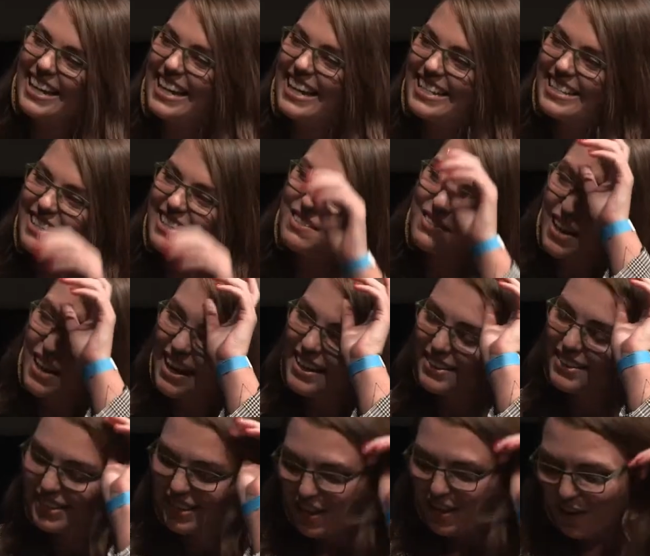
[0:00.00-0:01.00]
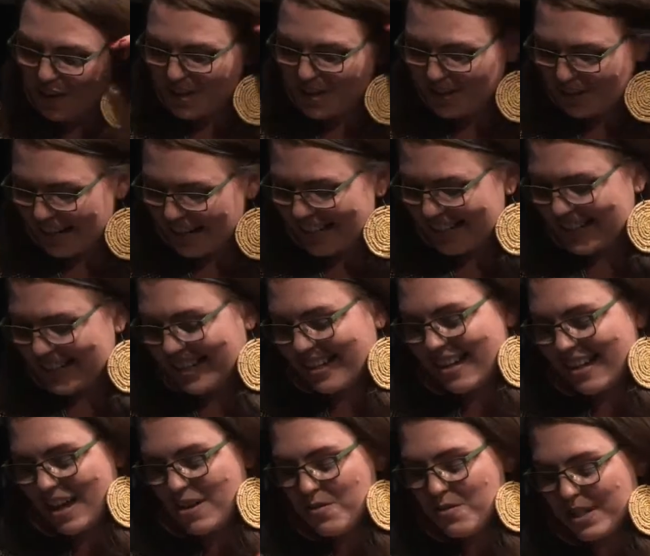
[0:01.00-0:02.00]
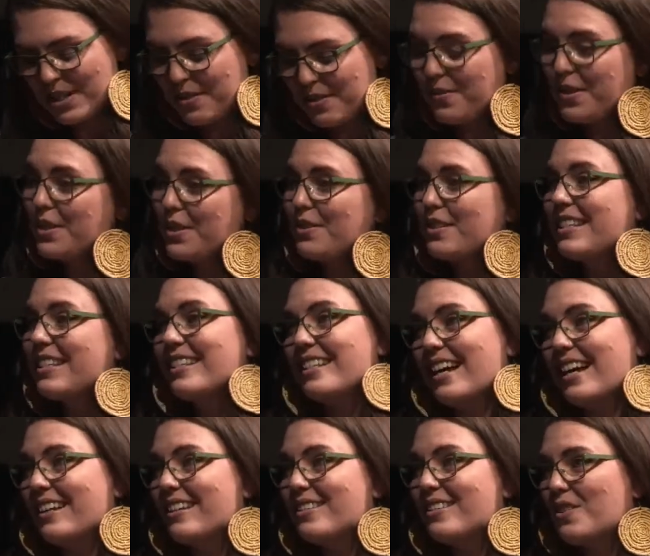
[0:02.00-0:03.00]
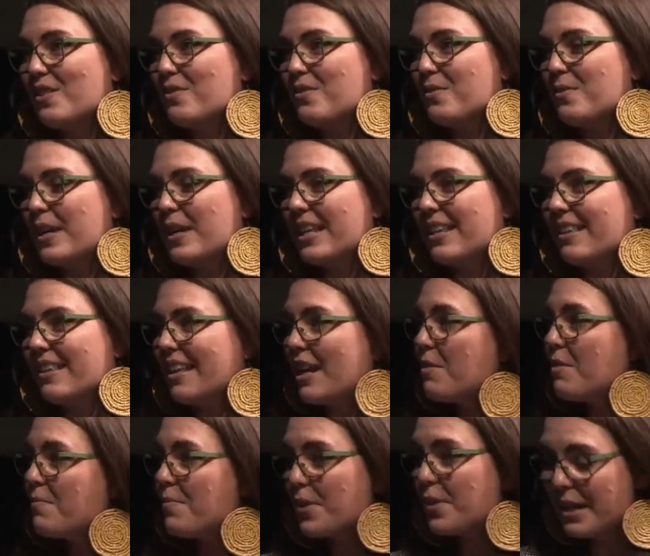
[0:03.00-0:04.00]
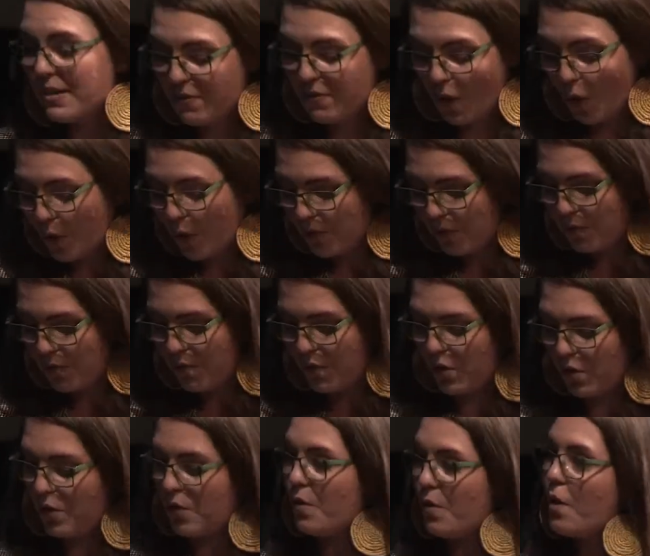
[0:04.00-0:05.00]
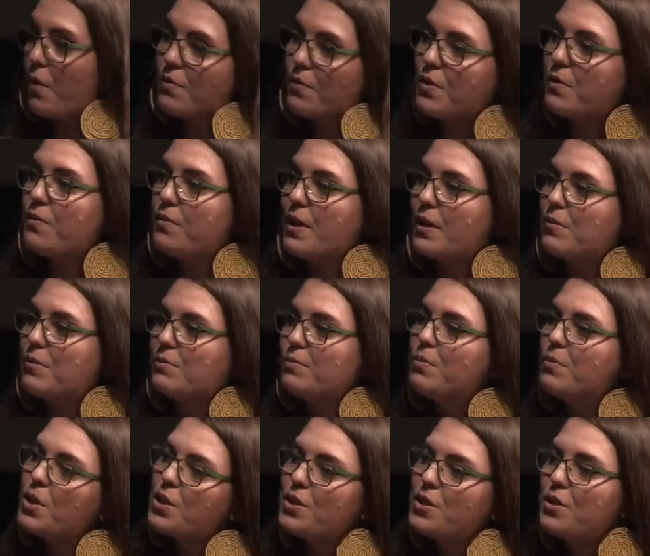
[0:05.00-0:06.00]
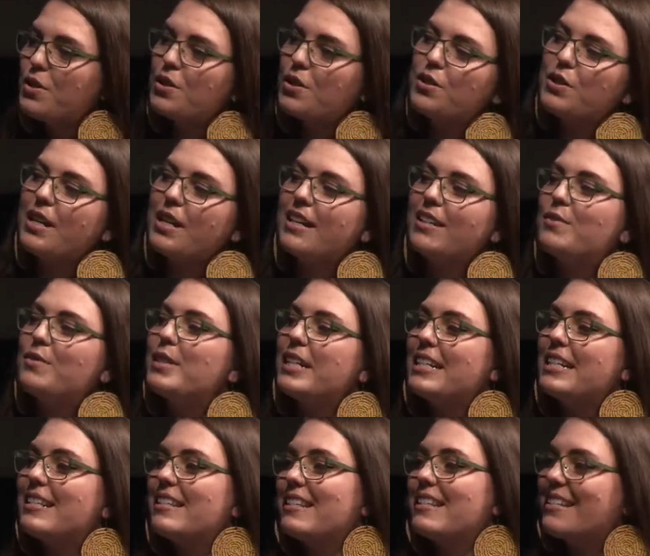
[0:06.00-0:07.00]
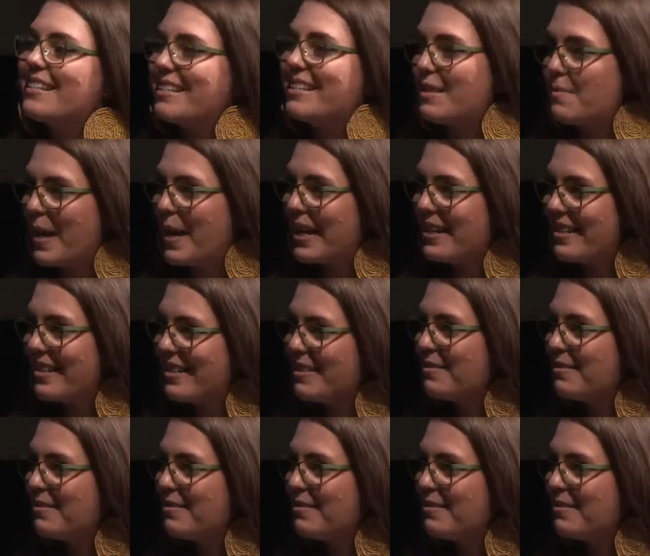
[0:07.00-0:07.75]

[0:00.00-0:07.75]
as the writer and co-director, I wonder if you could start us off with a brief overview of the film. What should Australian audiences expect?